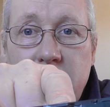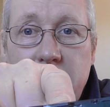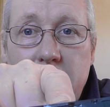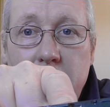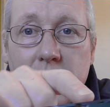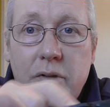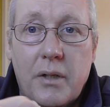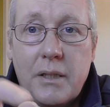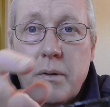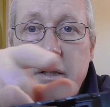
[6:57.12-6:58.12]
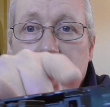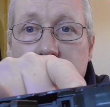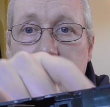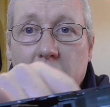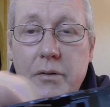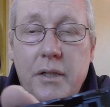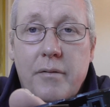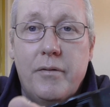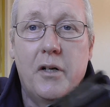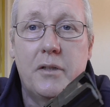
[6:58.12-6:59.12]
seal, so that's where the gas goes in
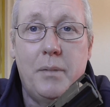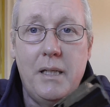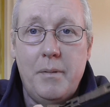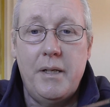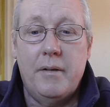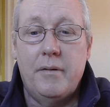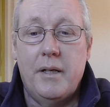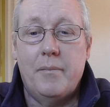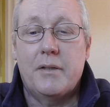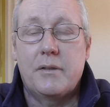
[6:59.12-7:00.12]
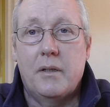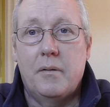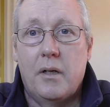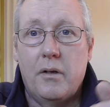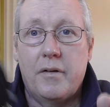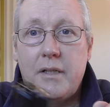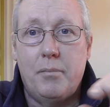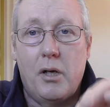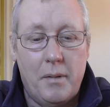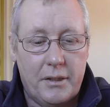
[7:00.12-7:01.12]
as far as the BB. Yeah, that's how a lot of these
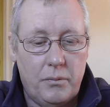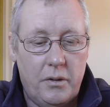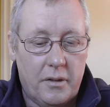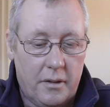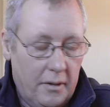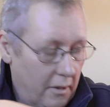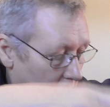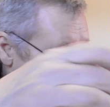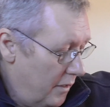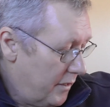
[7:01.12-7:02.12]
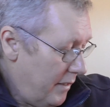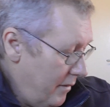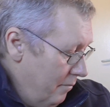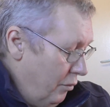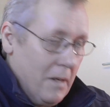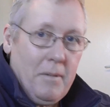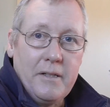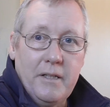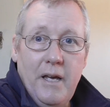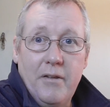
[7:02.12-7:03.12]
blowbacks work. Okay, putting it back
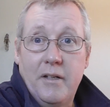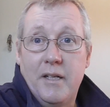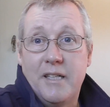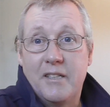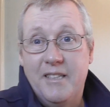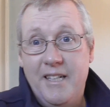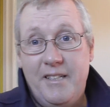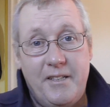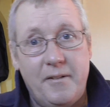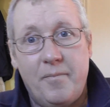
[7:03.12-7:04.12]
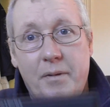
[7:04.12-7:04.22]
together is actually easier.